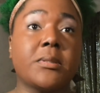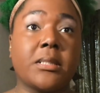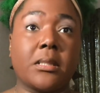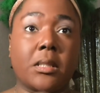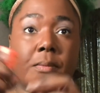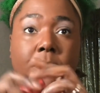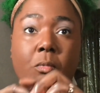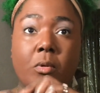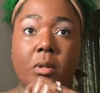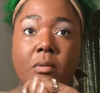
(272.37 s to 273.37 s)
I'm going to take a little bit
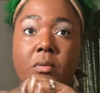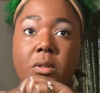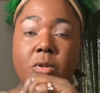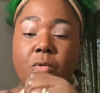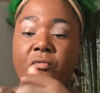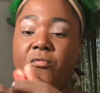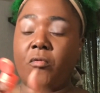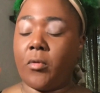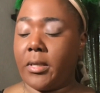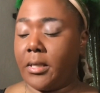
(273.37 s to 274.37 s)
more of the
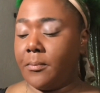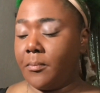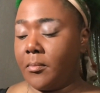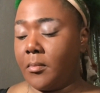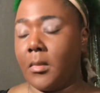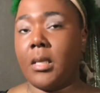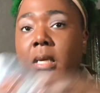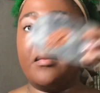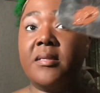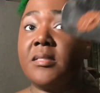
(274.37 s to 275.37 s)
240.
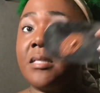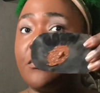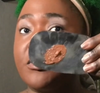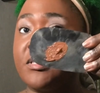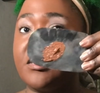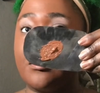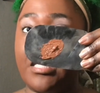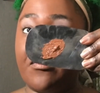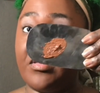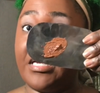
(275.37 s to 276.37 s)
This is how much I still
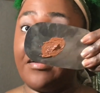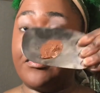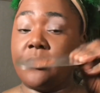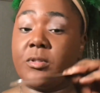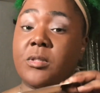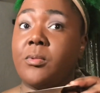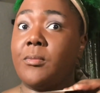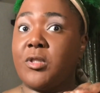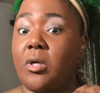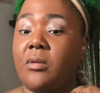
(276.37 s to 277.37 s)
have left, which is
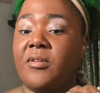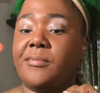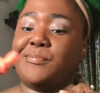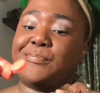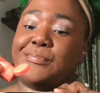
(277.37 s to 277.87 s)
pretty much all of it.